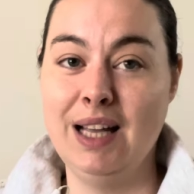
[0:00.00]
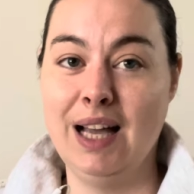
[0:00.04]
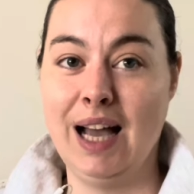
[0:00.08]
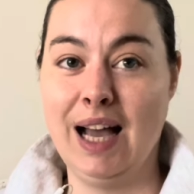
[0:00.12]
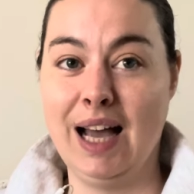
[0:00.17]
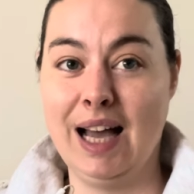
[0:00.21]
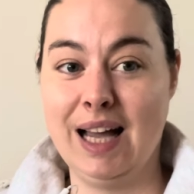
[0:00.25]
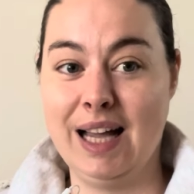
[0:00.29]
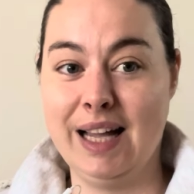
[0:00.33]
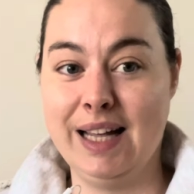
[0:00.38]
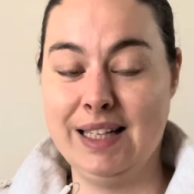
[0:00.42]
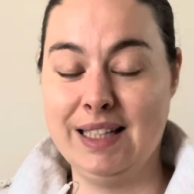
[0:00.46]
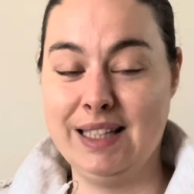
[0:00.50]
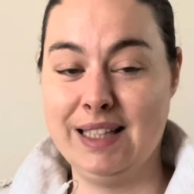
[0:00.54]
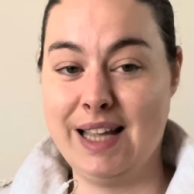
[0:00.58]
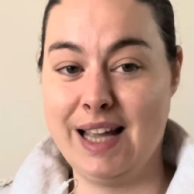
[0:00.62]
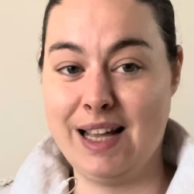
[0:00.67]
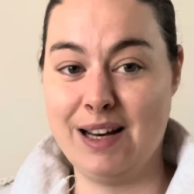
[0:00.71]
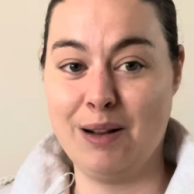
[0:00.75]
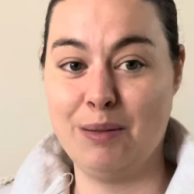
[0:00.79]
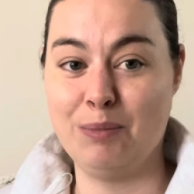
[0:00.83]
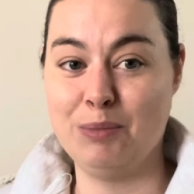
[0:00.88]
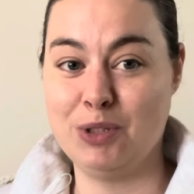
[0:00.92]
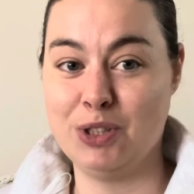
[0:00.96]
And
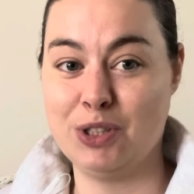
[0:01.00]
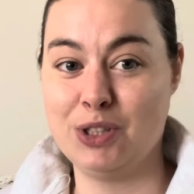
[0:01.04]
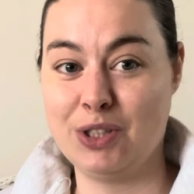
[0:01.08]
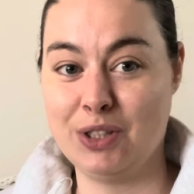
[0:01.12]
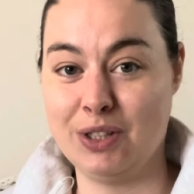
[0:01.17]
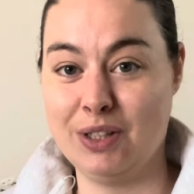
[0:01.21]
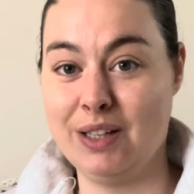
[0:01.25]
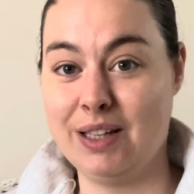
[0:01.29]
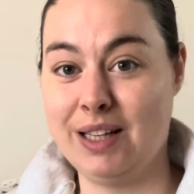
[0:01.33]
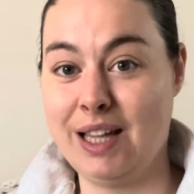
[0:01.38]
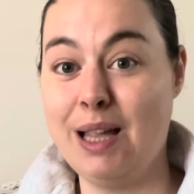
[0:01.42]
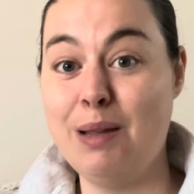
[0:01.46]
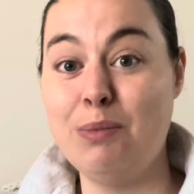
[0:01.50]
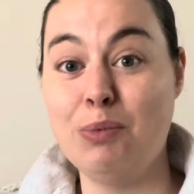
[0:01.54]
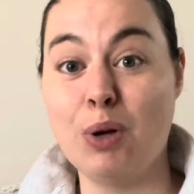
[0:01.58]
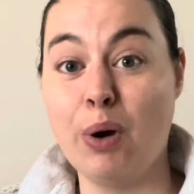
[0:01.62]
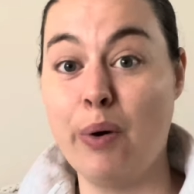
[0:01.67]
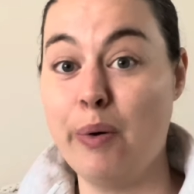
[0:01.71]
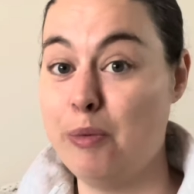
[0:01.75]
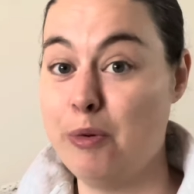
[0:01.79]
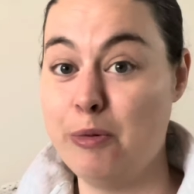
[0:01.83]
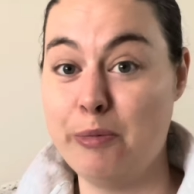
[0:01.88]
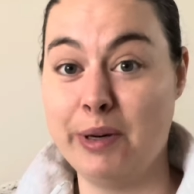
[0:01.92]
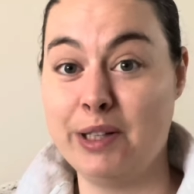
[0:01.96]
then I'm just going to keep
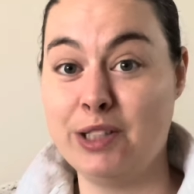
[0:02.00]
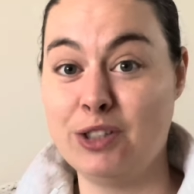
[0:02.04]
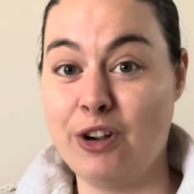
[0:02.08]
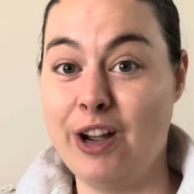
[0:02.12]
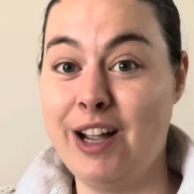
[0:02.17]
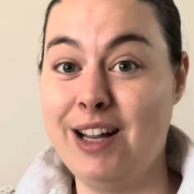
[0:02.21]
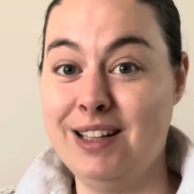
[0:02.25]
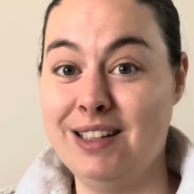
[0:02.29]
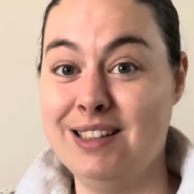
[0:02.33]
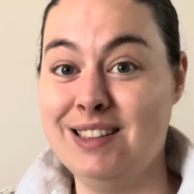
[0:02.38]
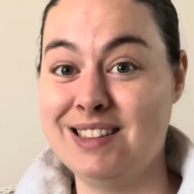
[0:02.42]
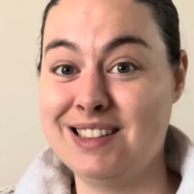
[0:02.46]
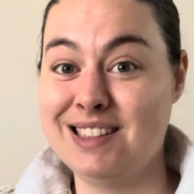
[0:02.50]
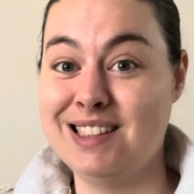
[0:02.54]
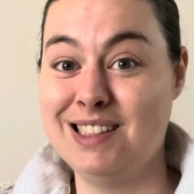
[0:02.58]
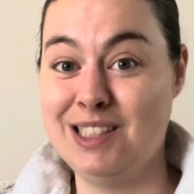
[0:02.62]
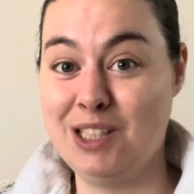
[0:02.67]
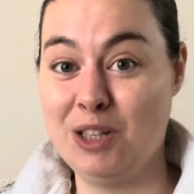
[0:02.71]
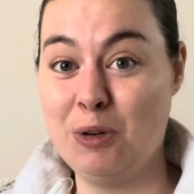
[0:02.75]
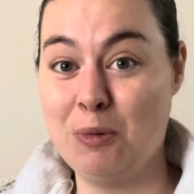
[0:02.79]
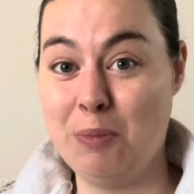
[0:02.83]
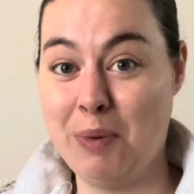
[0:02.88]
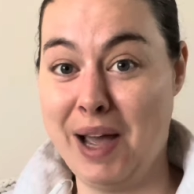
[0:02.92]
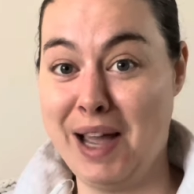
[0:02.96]
going with my trainers
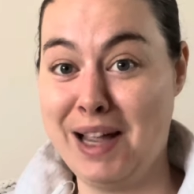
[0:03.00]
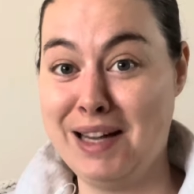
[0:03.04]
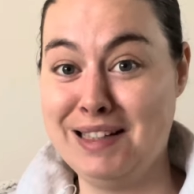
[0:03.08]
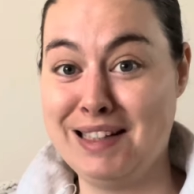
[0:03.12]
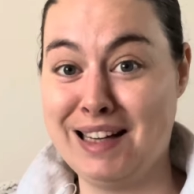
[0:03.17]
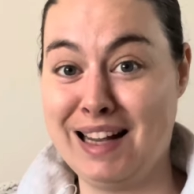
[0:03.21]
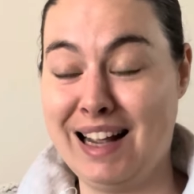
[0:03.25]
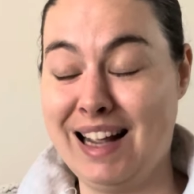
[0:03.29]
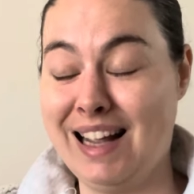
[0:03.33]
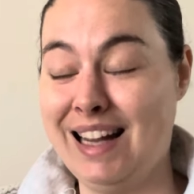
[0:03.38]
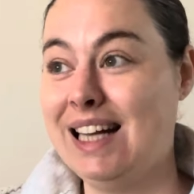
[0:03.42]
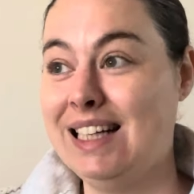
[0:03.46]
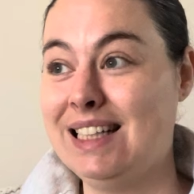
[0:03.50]
until payday.